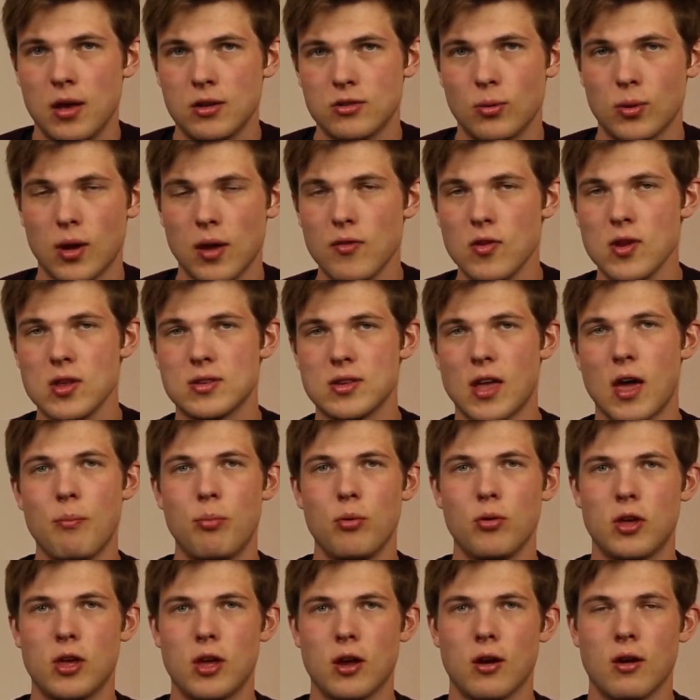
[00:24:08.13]
So I'll give you an
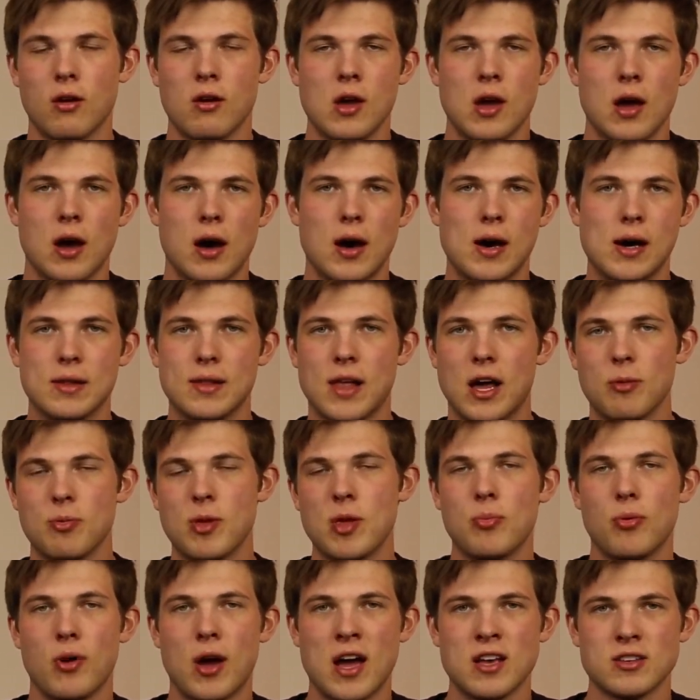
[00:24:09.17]
example here. A lot of
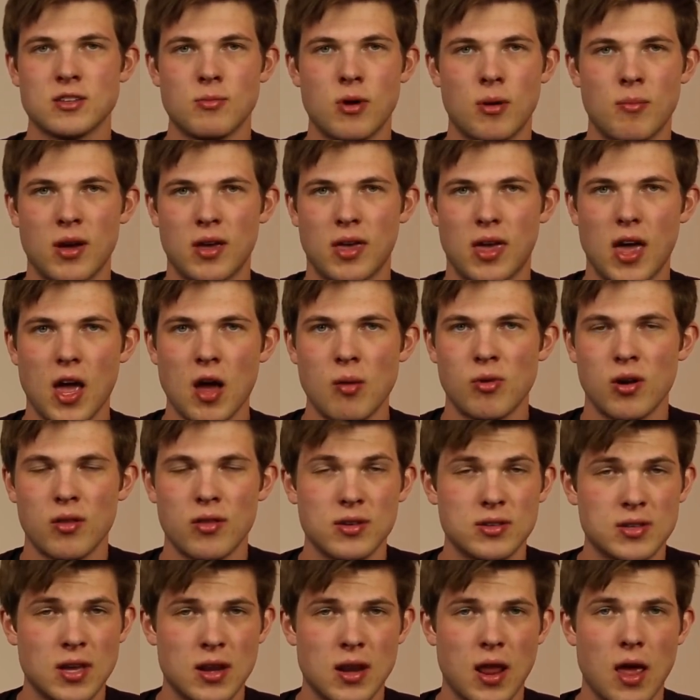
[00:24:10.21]
people ask about my camera.
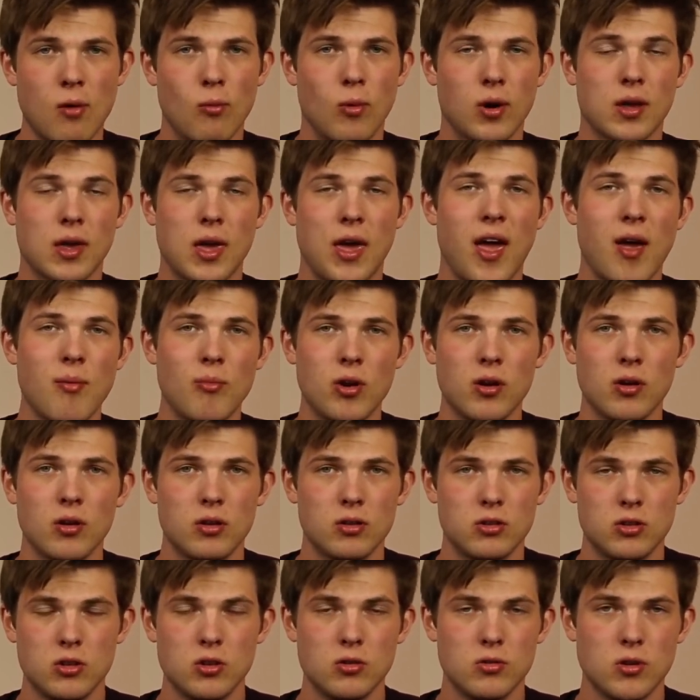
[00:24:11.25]
They say, Nate, what camera
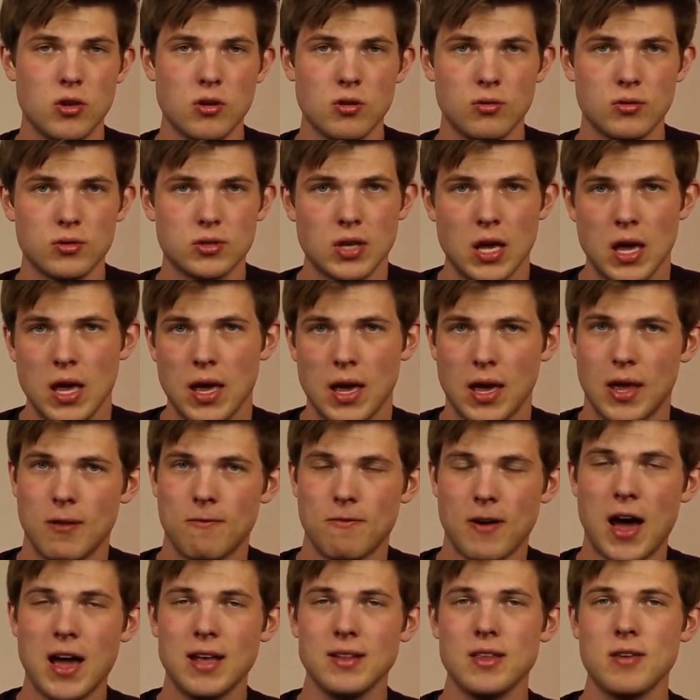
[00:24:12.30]
do you use? And
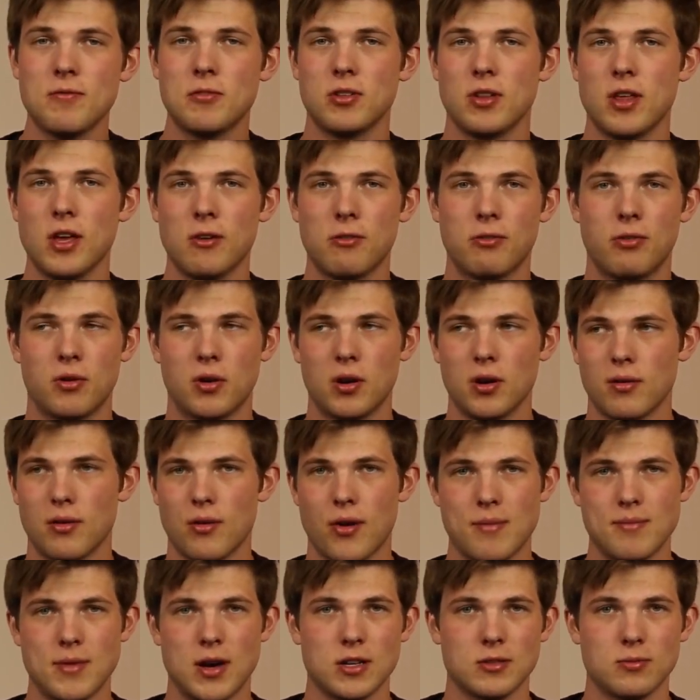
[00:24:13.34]
if I leave a link for it,
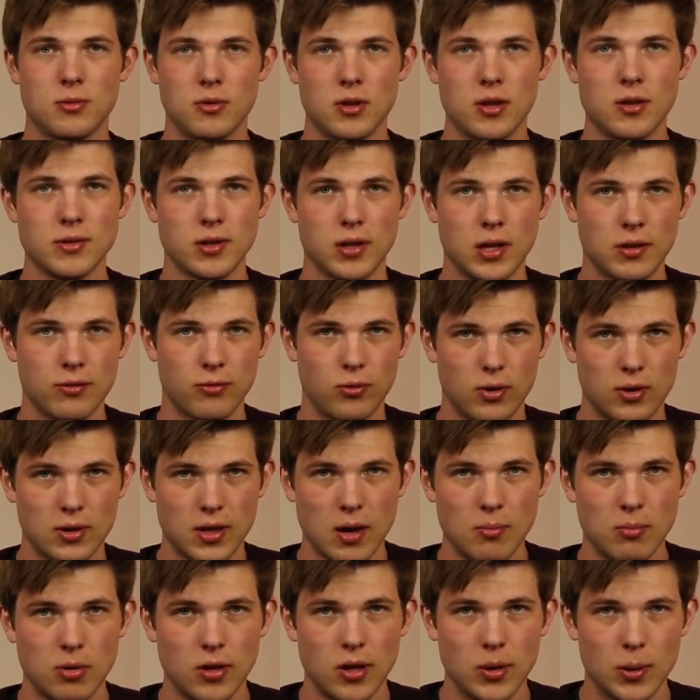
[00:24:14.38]
I might as well leave a link for it
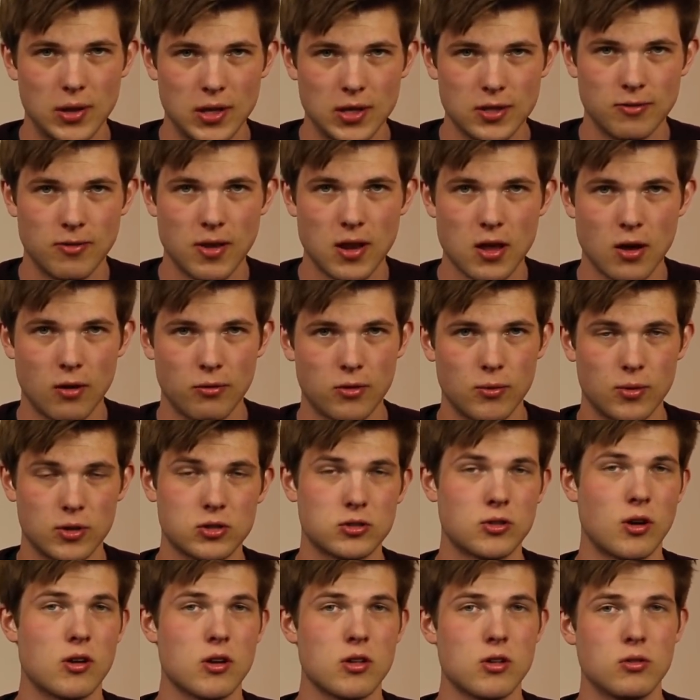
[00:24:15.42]
down below in this video if you want
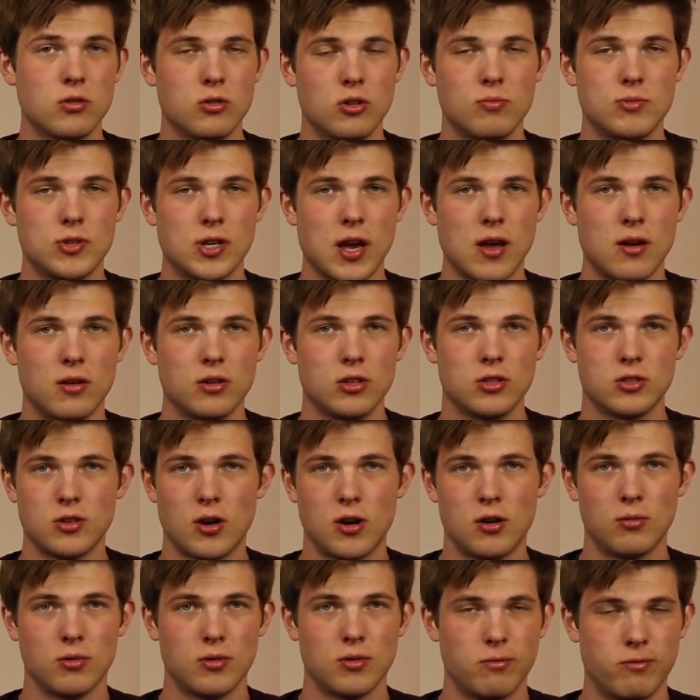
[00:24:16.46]
to start a YouTube channel to
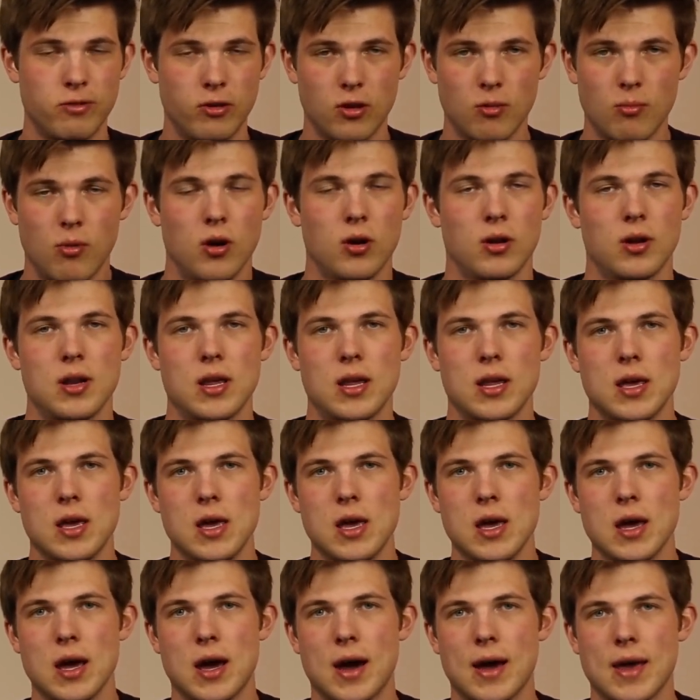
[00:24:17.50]
start with affiliate marketing.
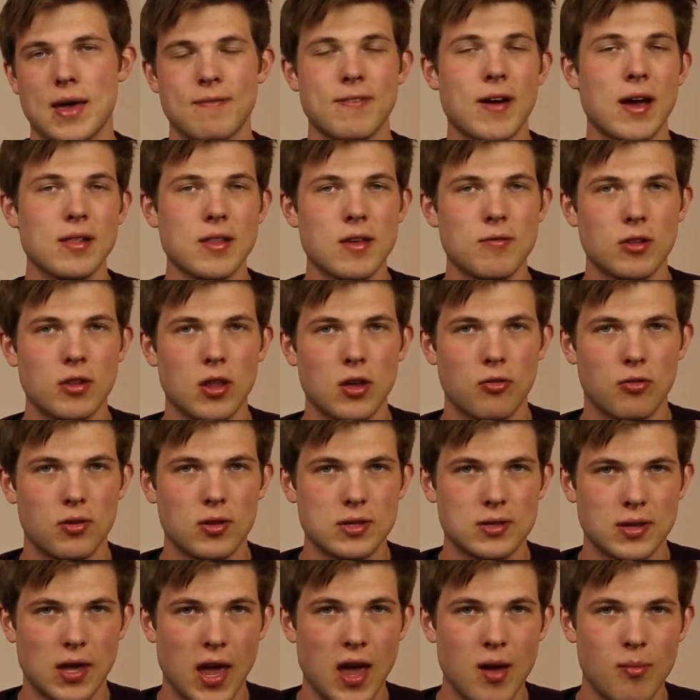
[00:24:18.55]
If I leave a link for
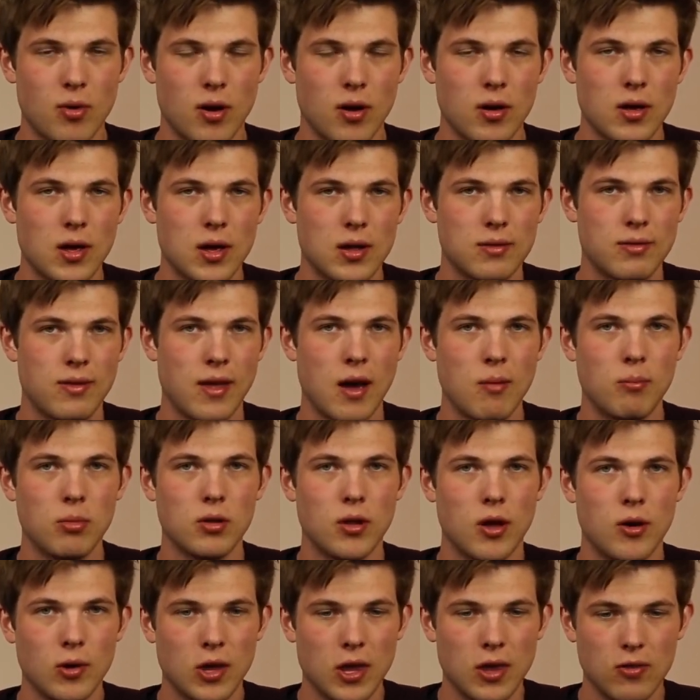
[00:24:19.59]
this camera down
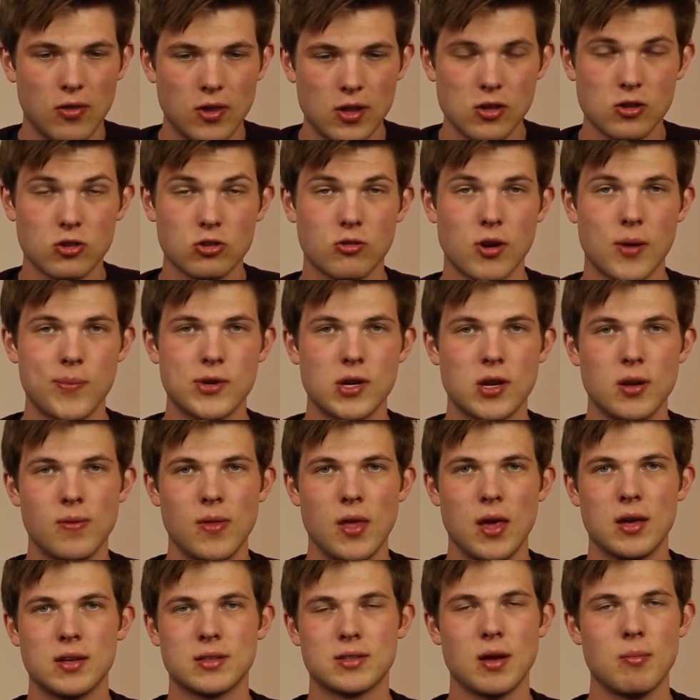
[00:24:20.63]
below in the description,
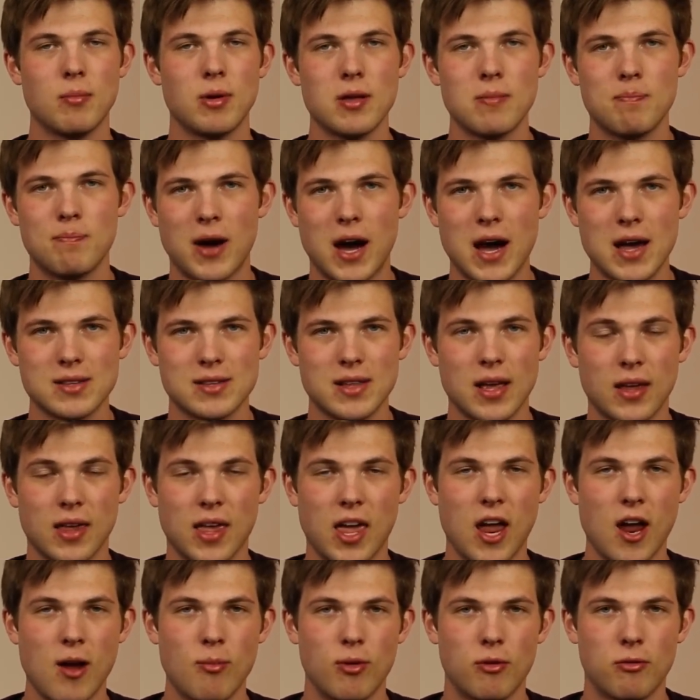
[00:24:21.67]
somebody buys that
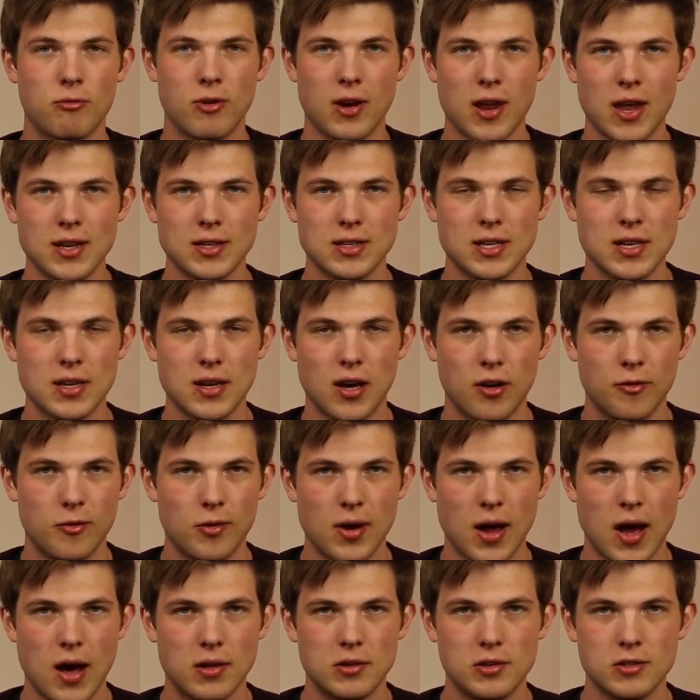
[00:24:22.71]
camera for
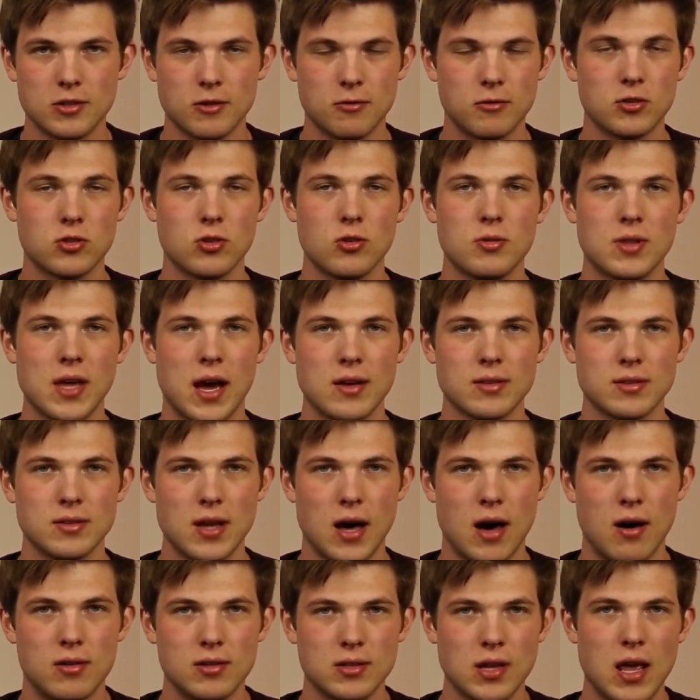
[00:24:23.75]
$1,800 or for
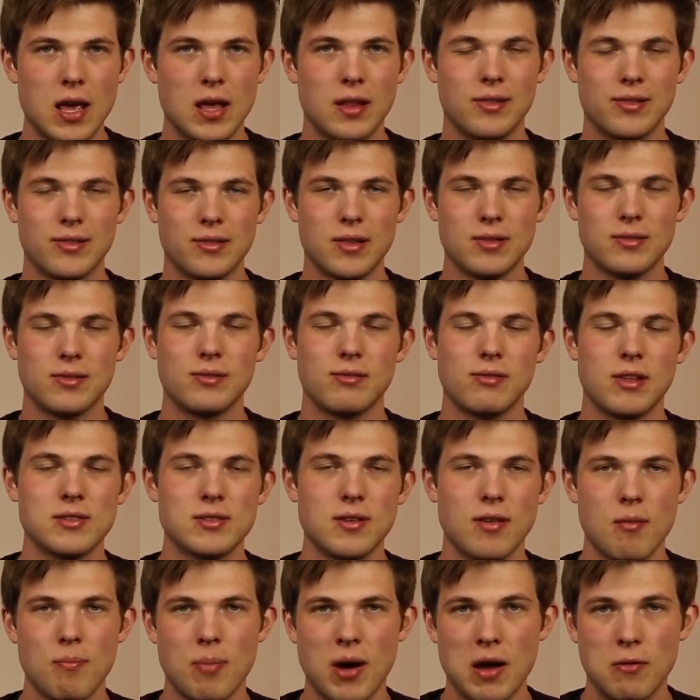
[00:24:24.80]
$2,000. Let's
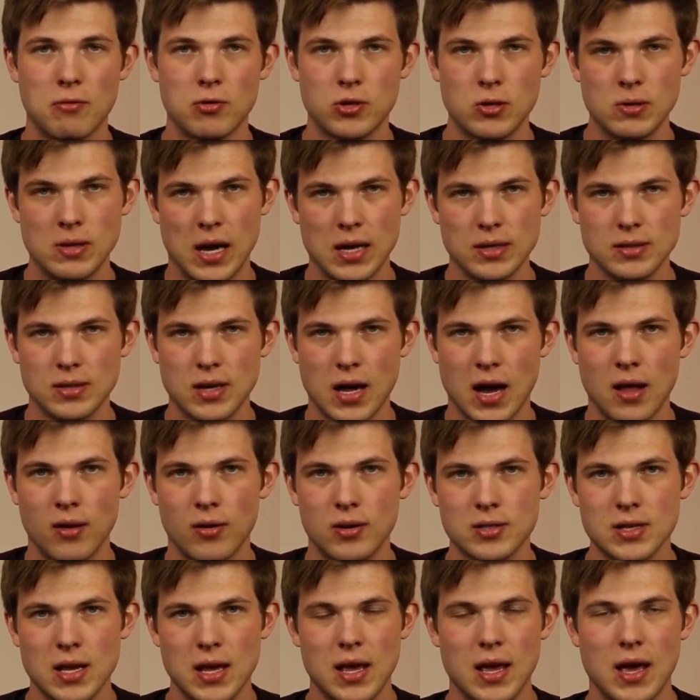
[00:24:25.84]
say they buy it for
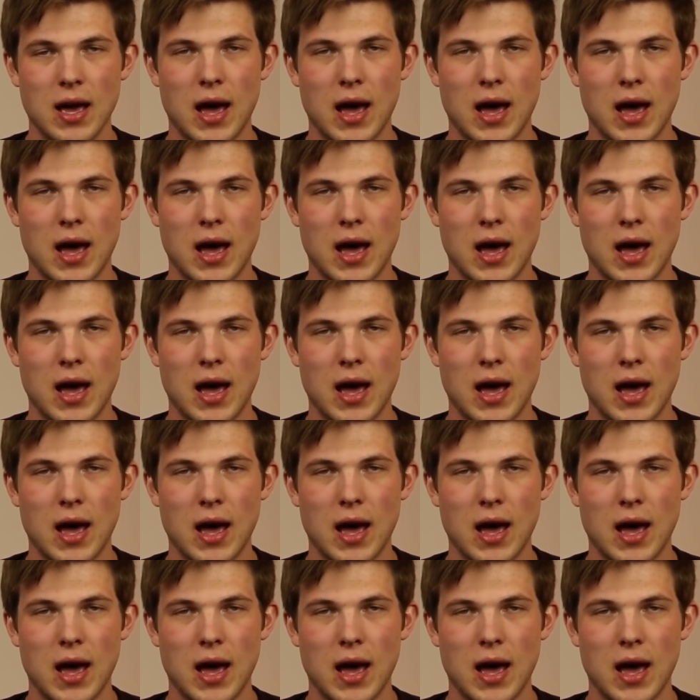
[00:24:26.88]
$2,000.